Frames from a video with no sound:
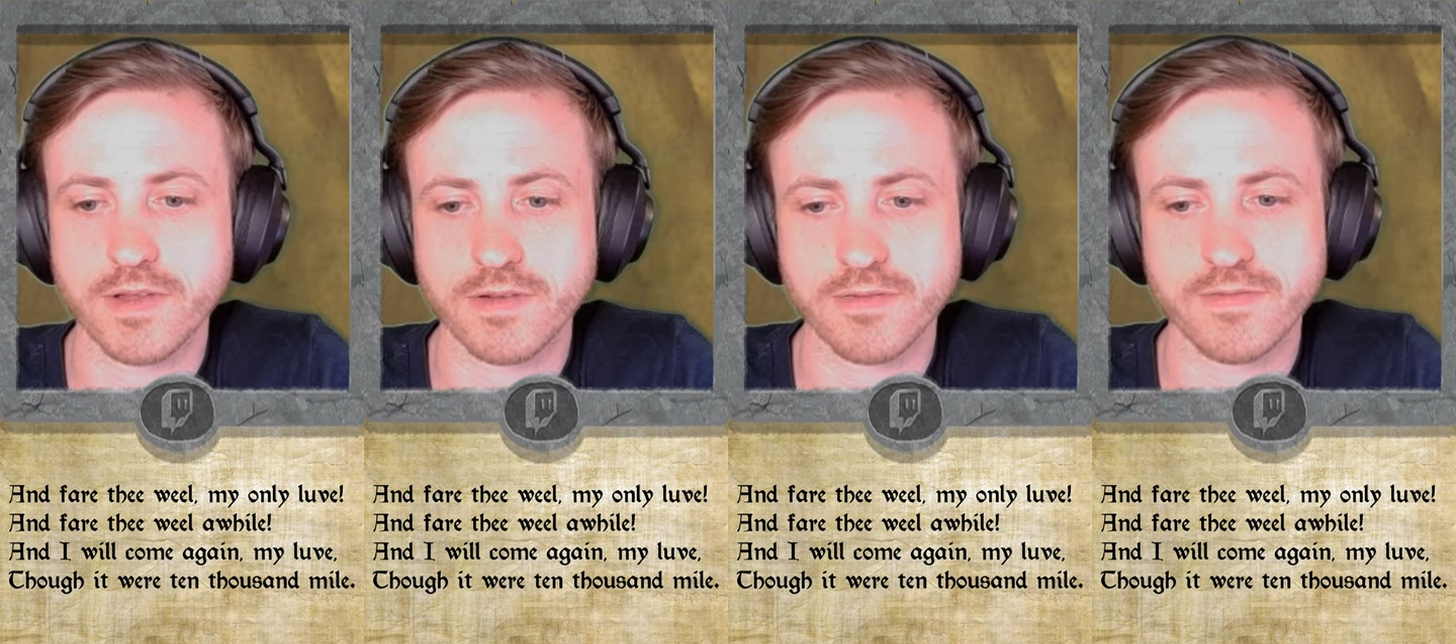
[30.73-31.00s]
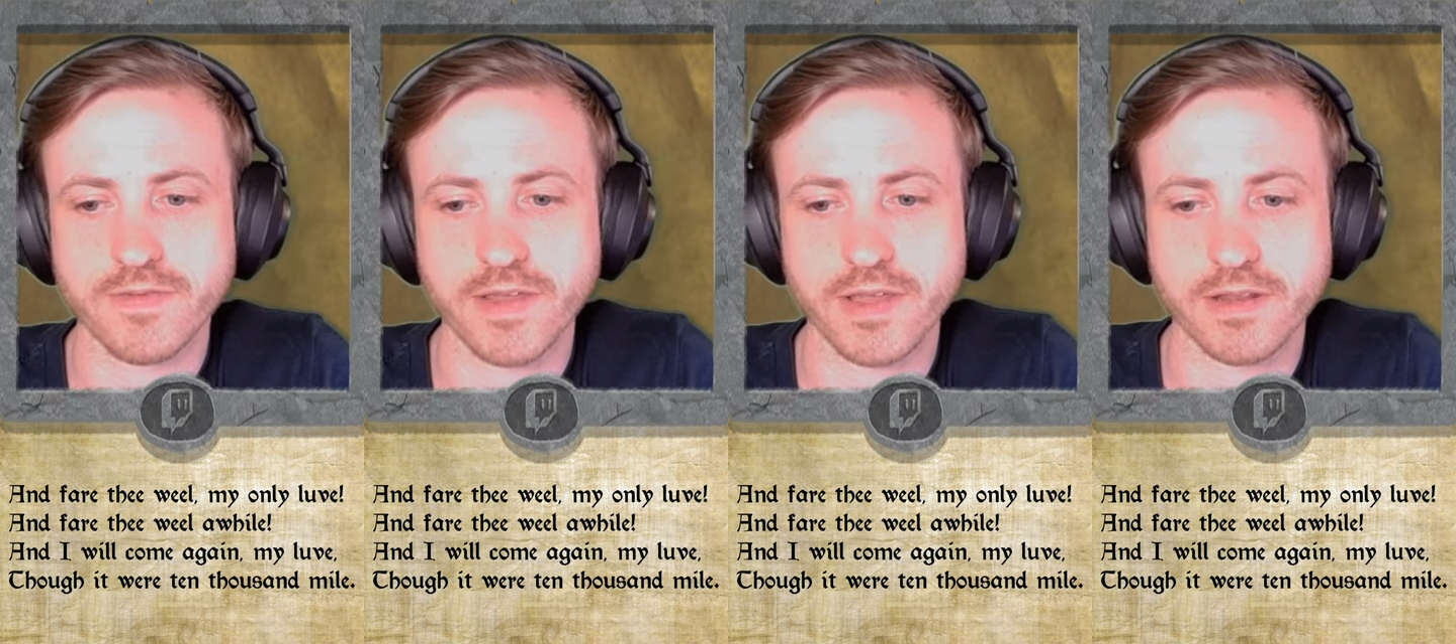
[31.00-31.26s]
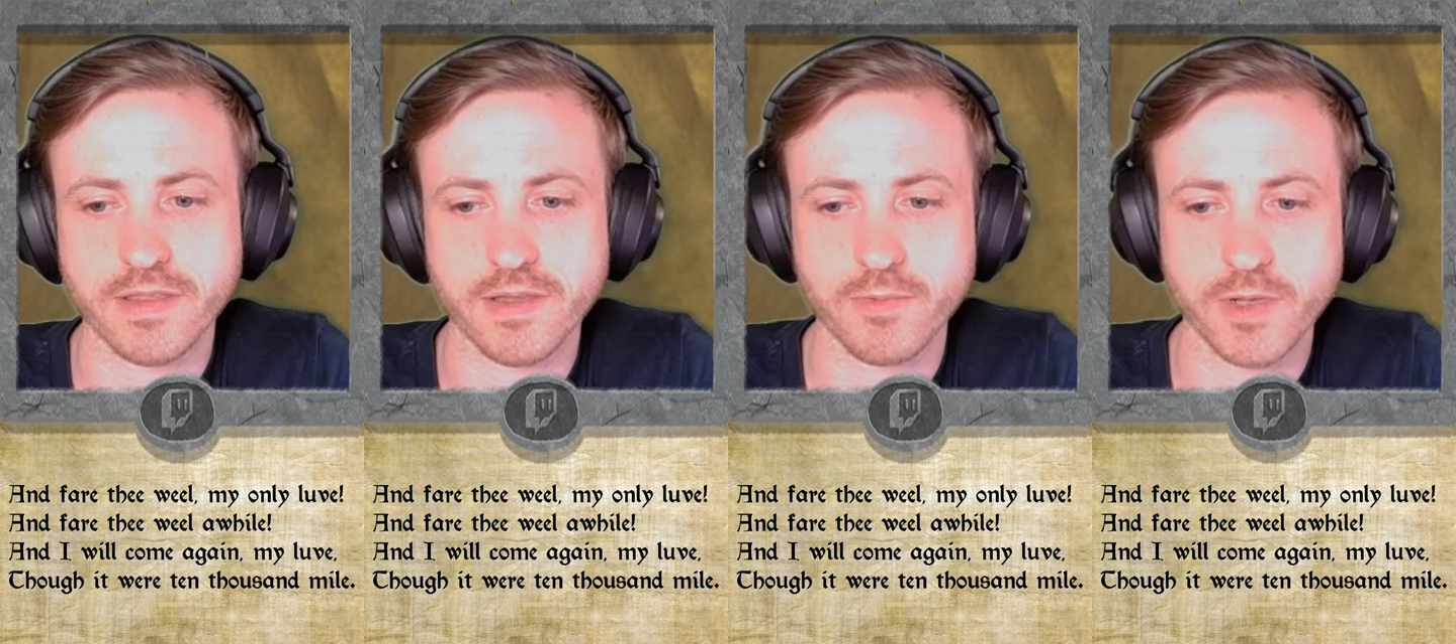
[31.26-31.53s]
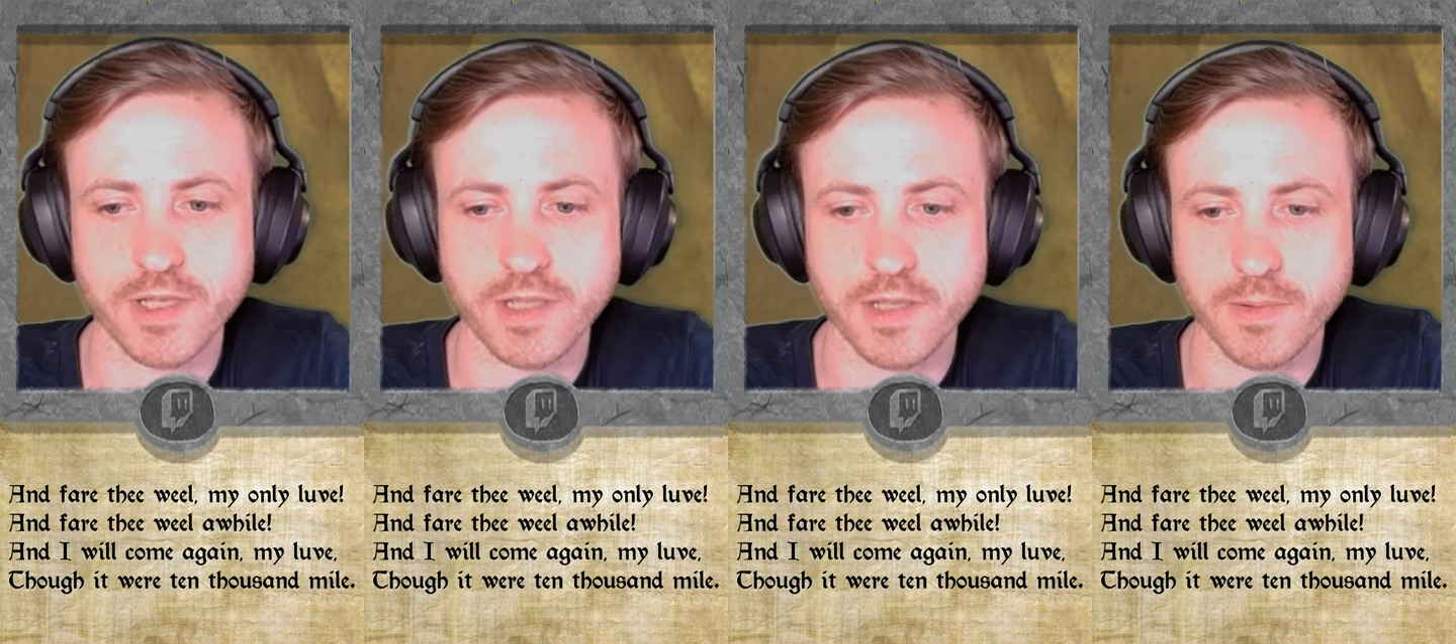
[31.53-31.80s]
and fare thee
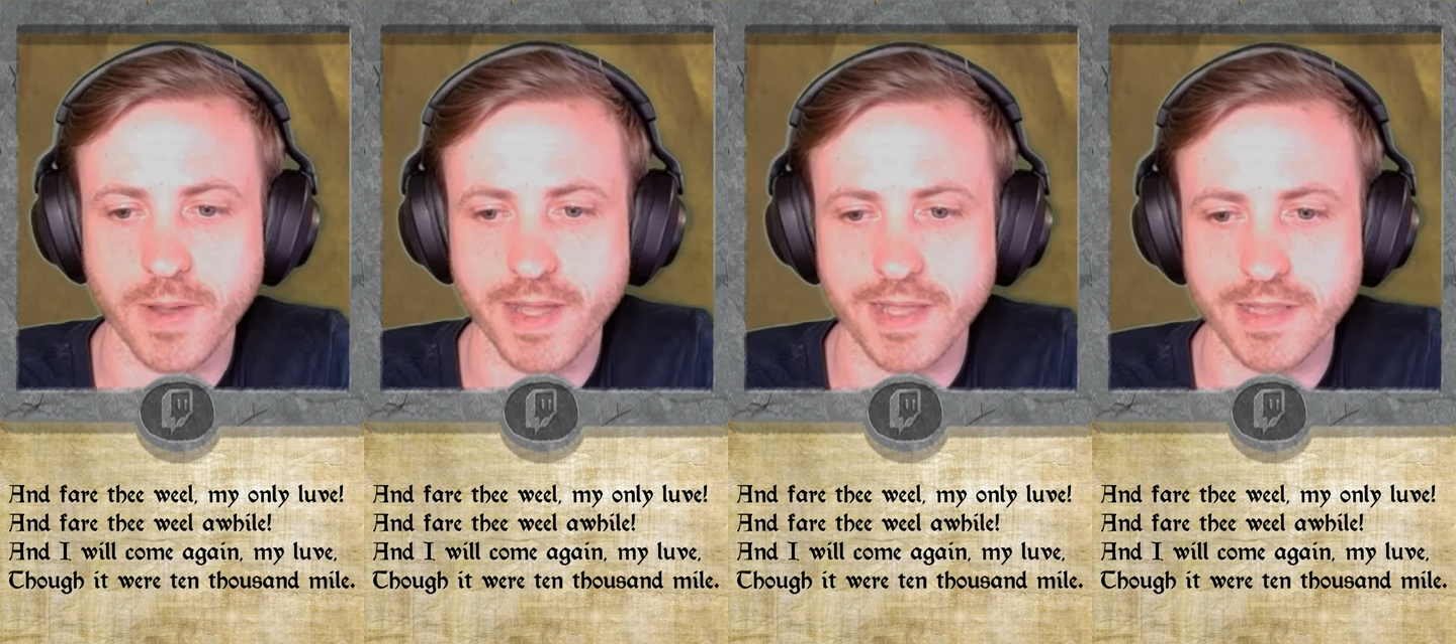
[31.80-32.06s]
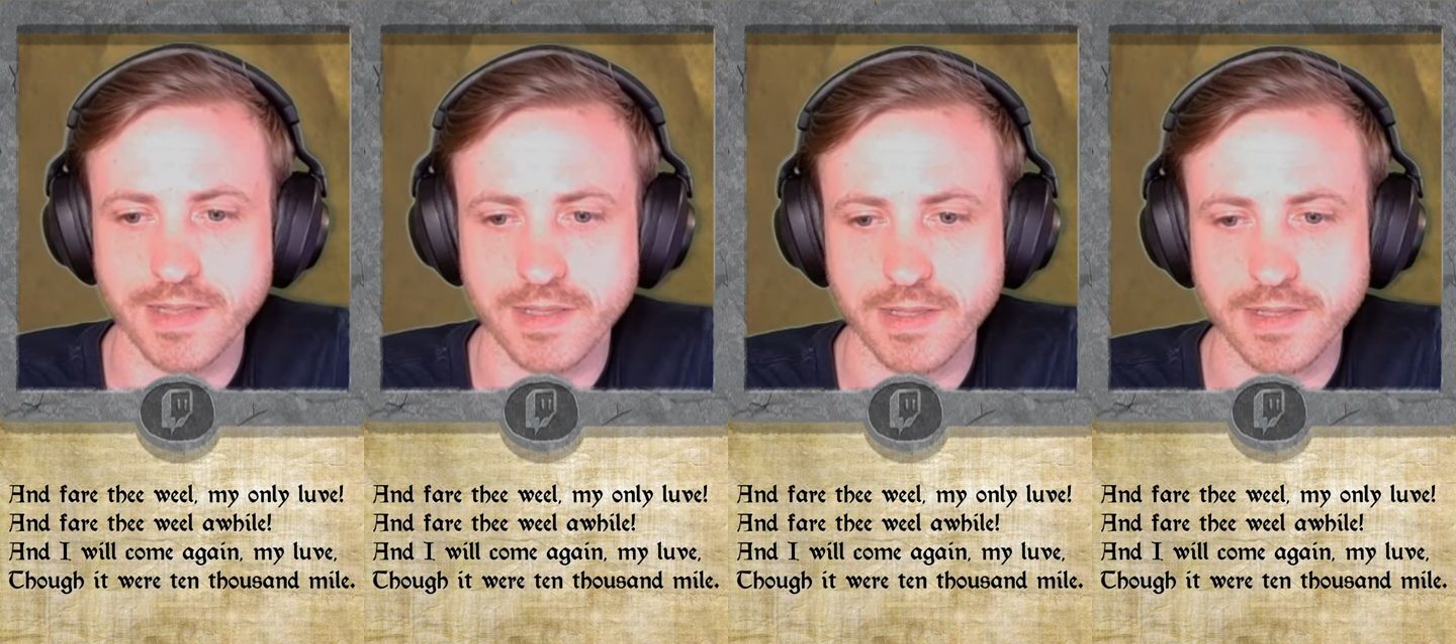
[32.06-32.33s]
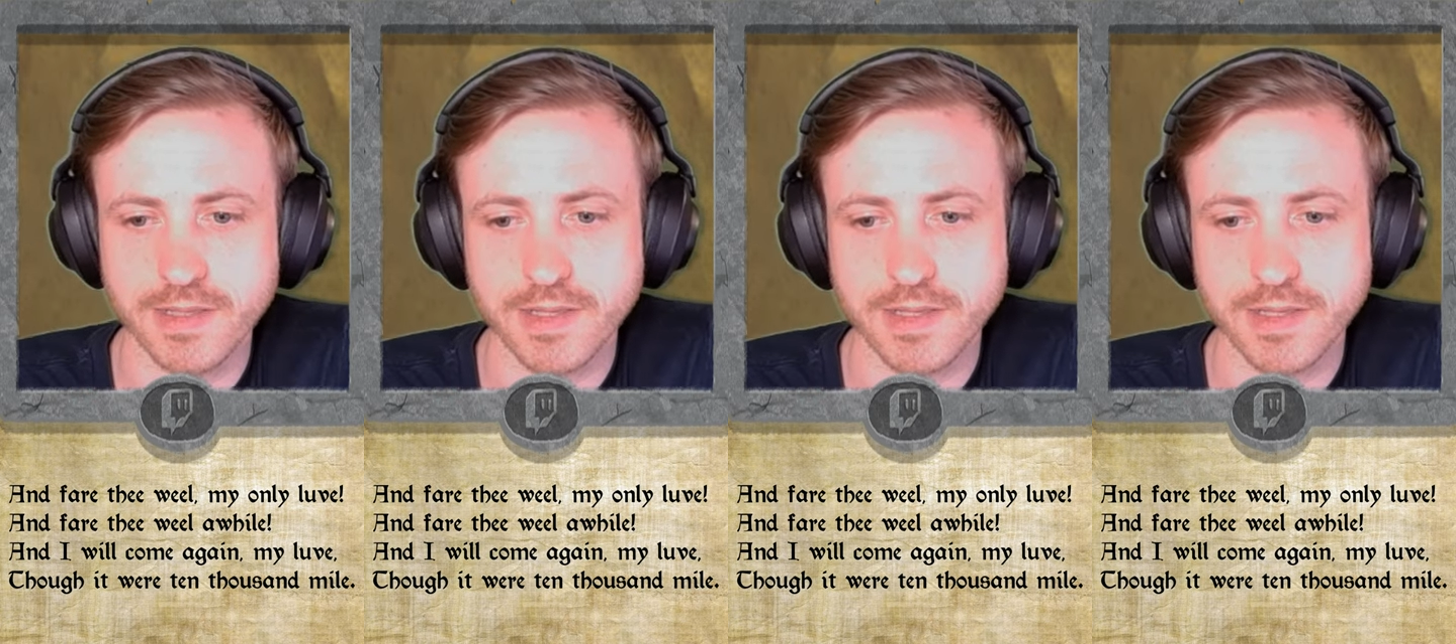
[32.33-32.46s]
weel awhile,